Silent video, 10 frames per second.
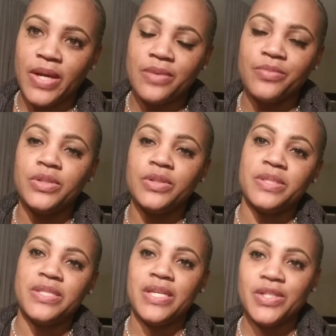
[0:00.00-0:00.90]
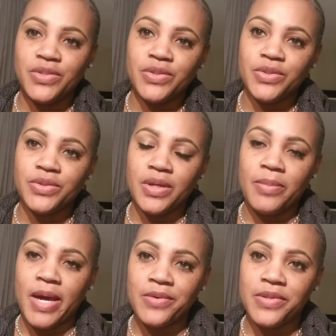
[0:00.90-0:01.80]
I'm really particular
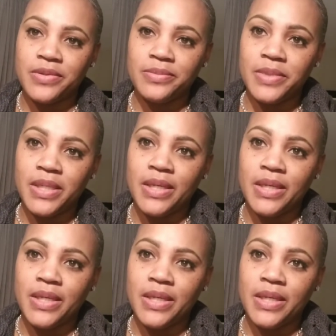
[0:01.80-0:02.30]
about them.